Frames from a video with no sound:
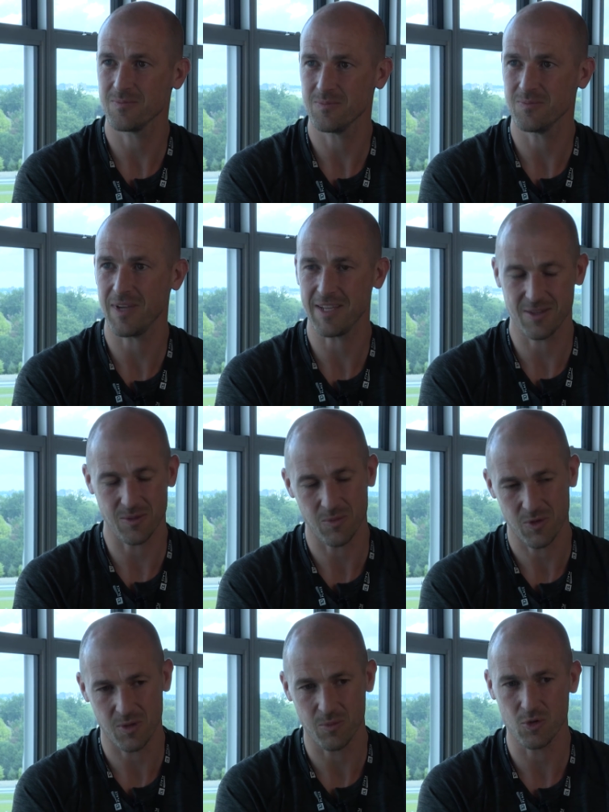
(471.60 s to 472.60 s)
make
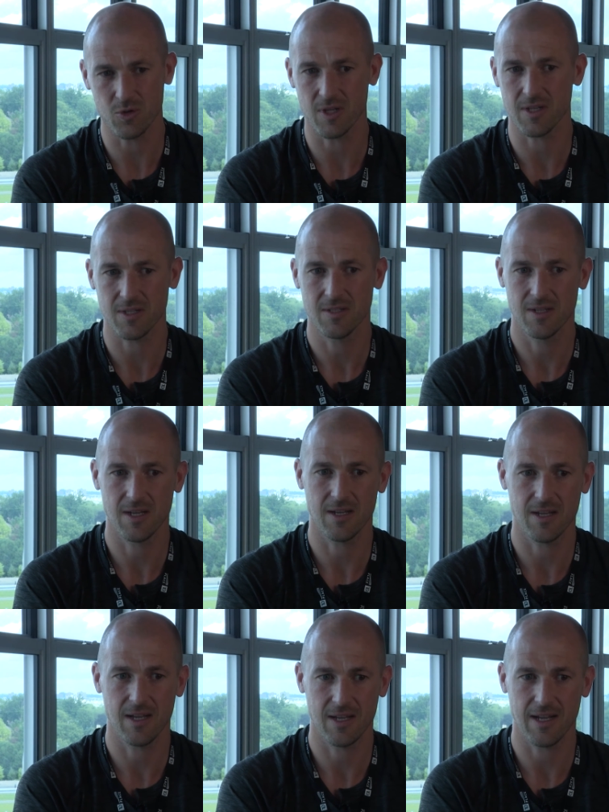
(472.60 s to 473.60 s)
the mood
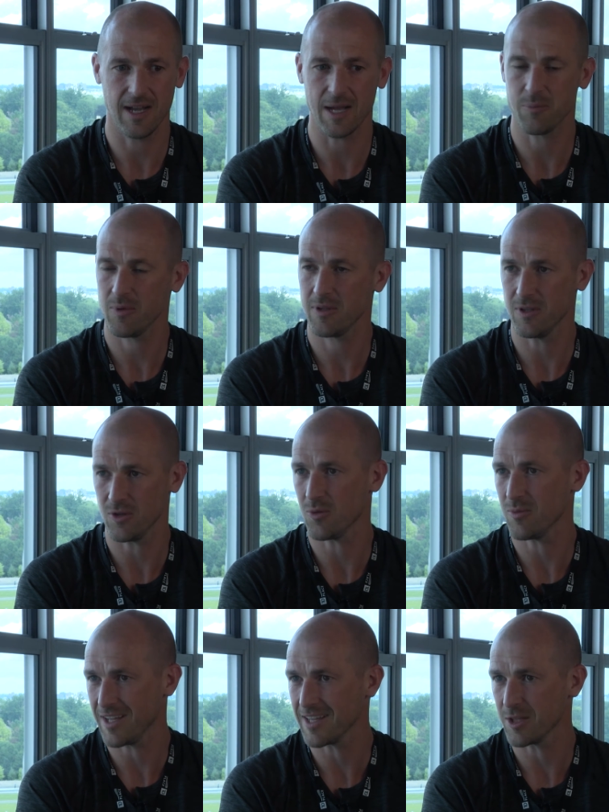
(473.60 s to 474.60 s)
you know,
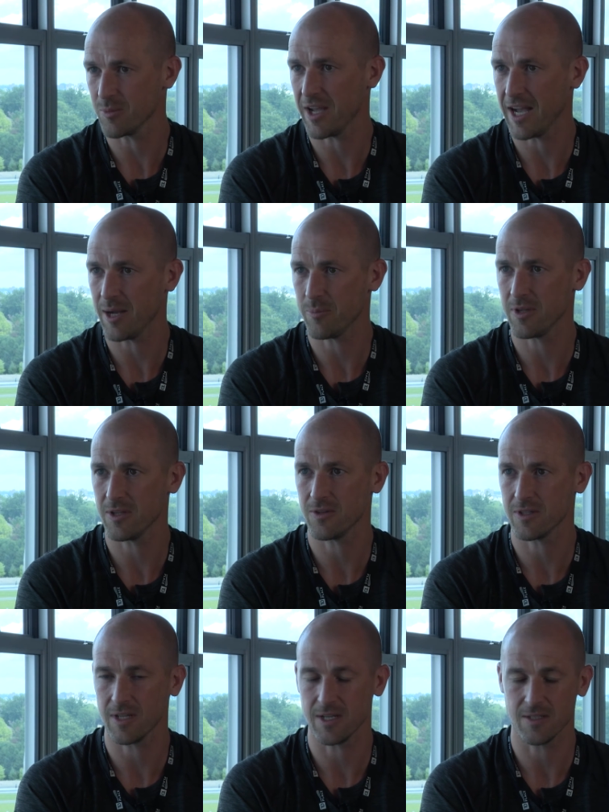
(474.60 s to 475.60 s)
a little bit happier,
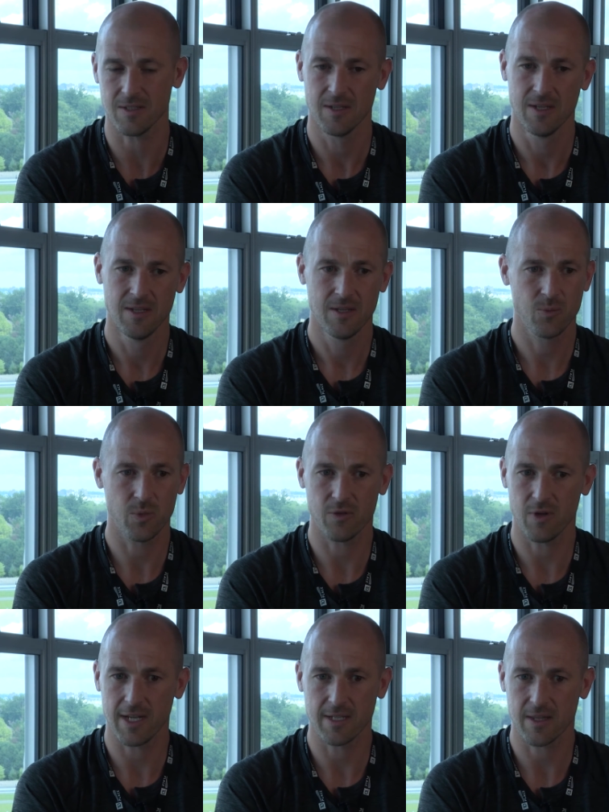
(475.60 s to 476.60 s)
and we're
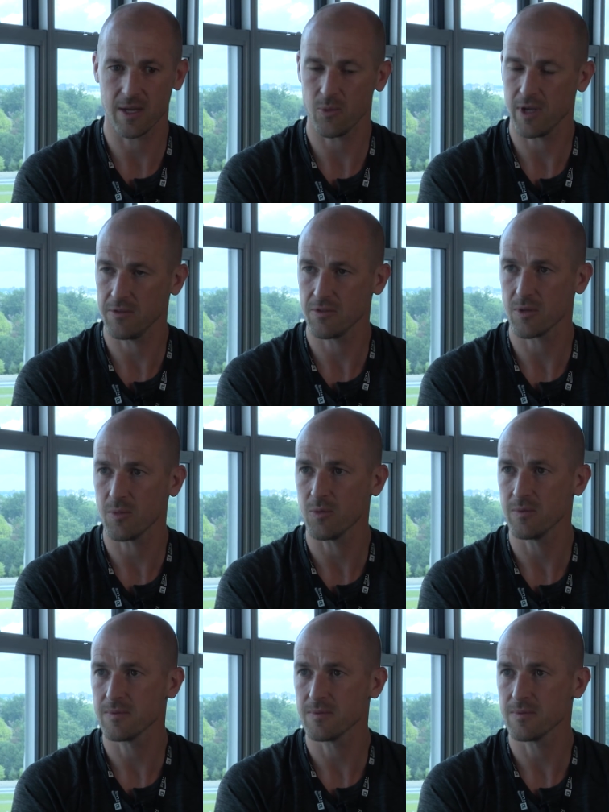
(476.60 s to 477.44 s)
riding that wave at the moment.